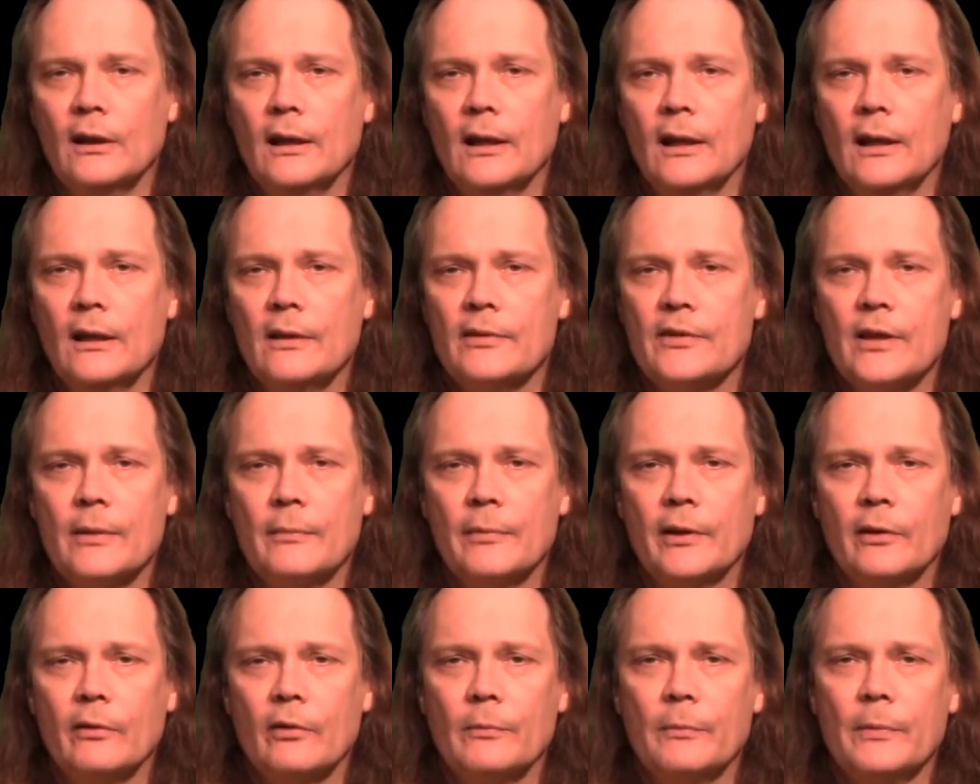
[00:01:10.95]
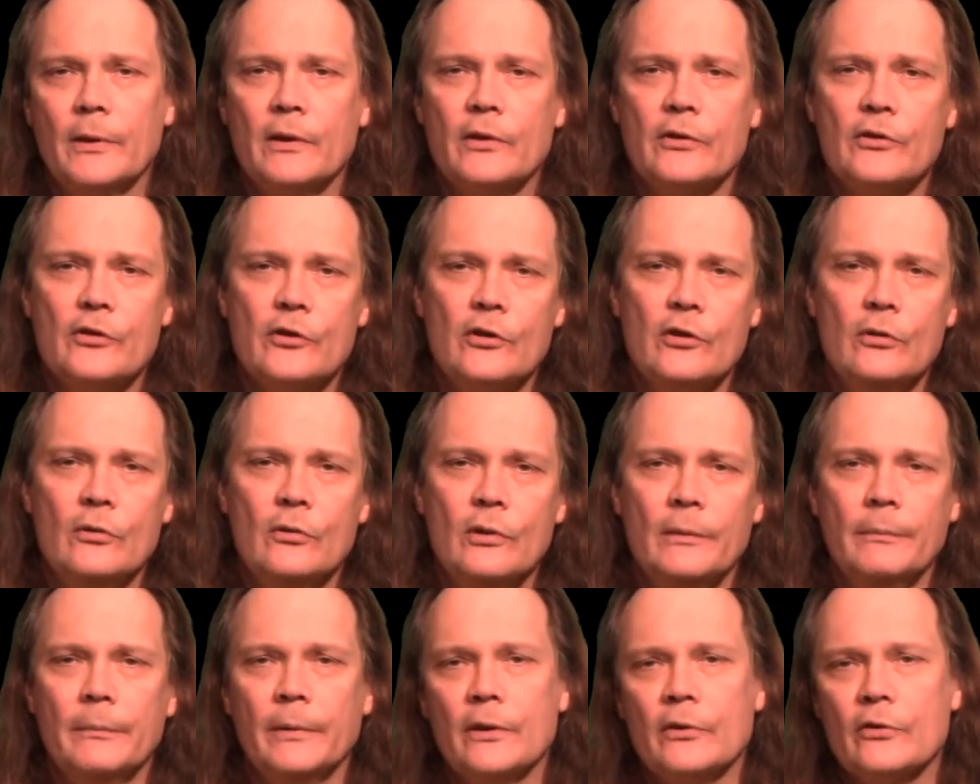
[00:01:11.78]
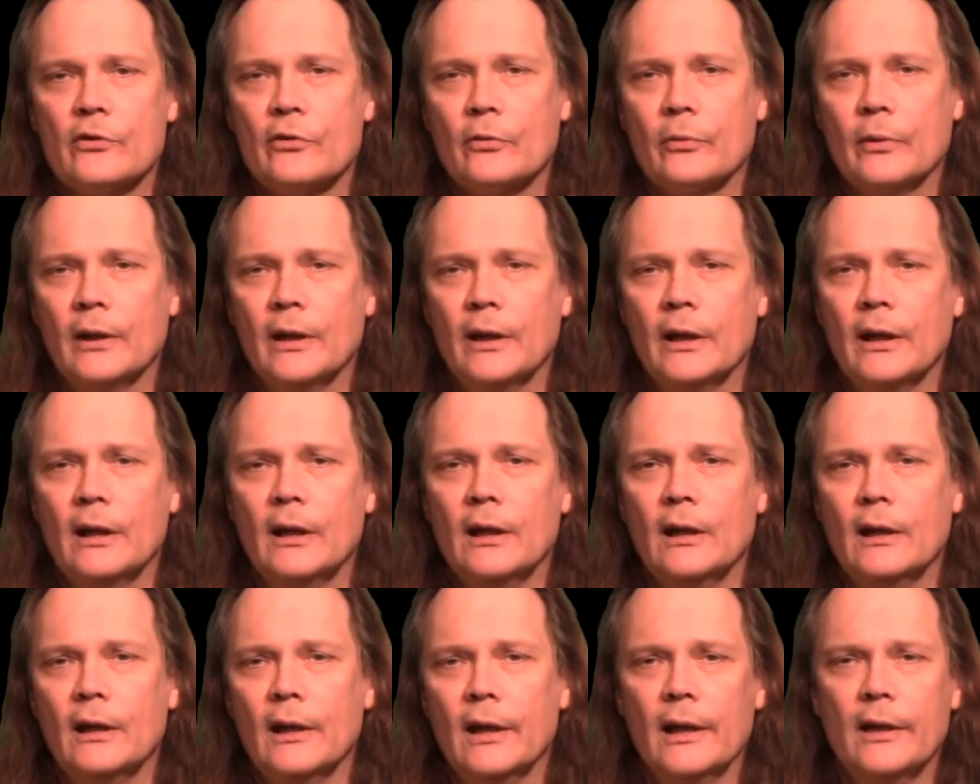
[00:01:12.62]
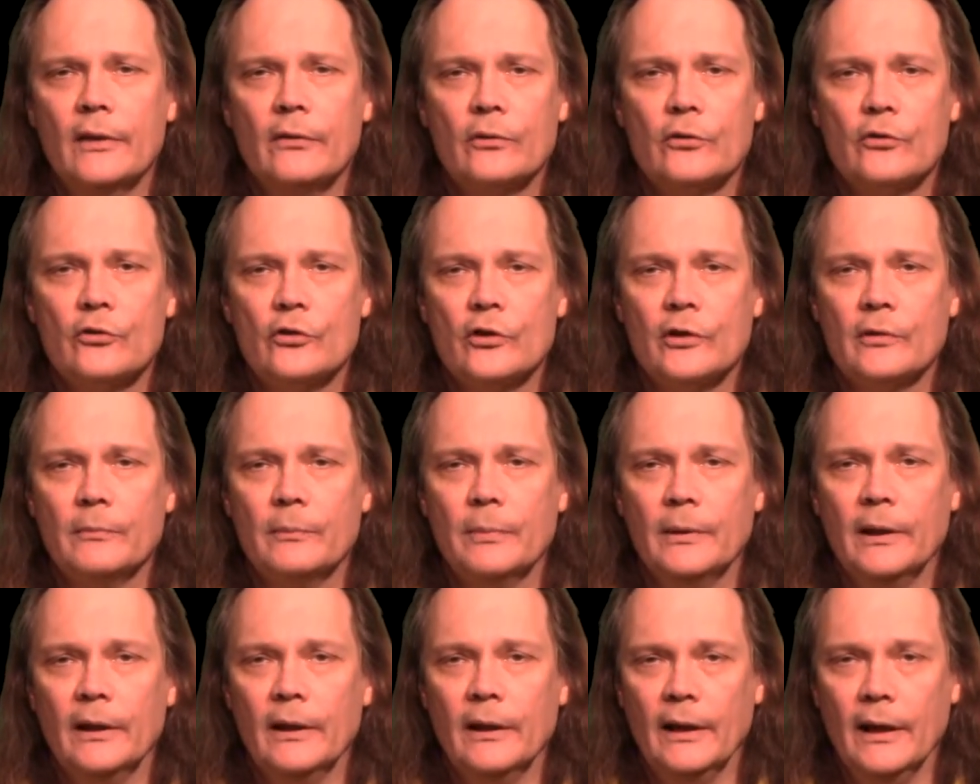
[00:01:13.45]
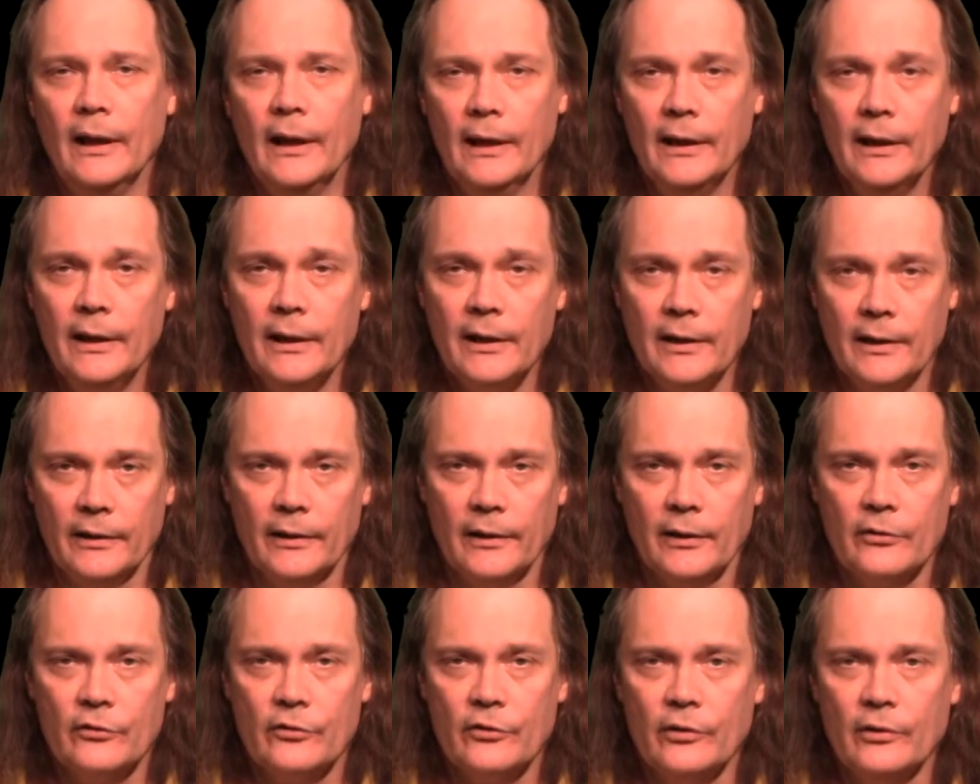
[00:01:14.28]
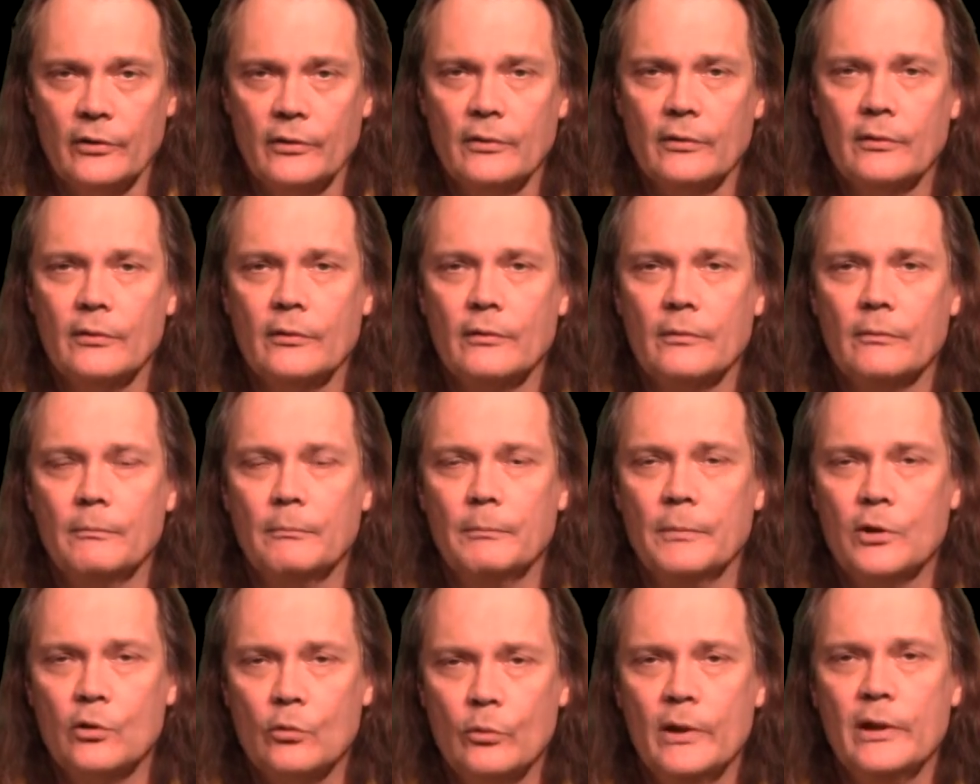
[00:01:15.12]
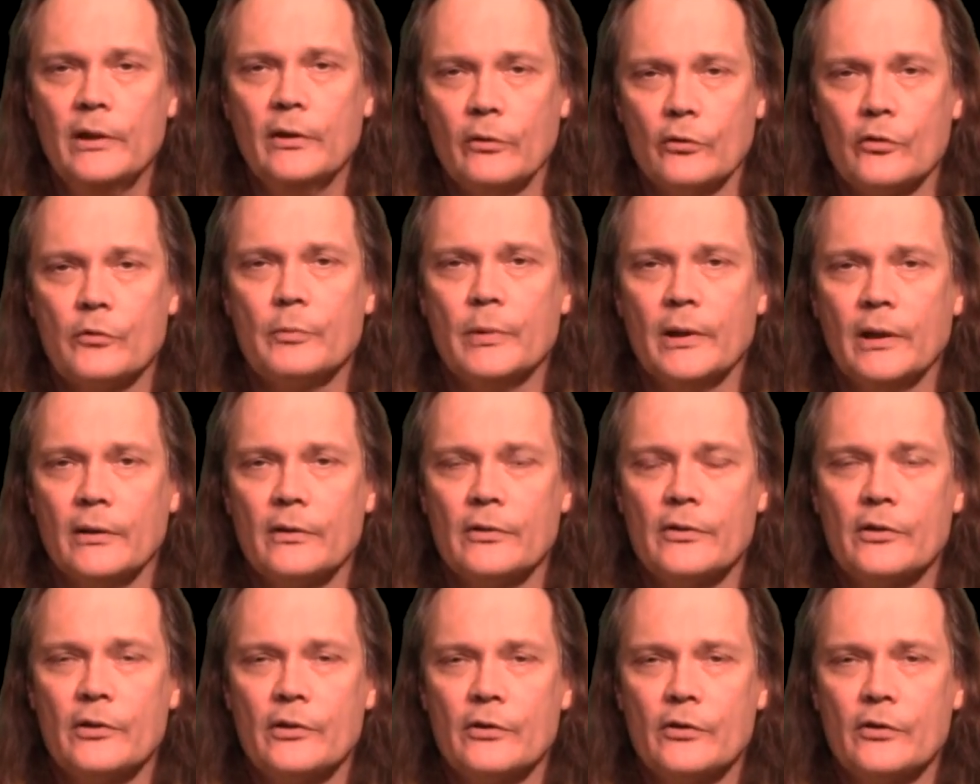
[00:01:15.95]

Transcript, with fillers: And same thing with pins 2 and pins 3 and there shouldn't be any connection between those pins.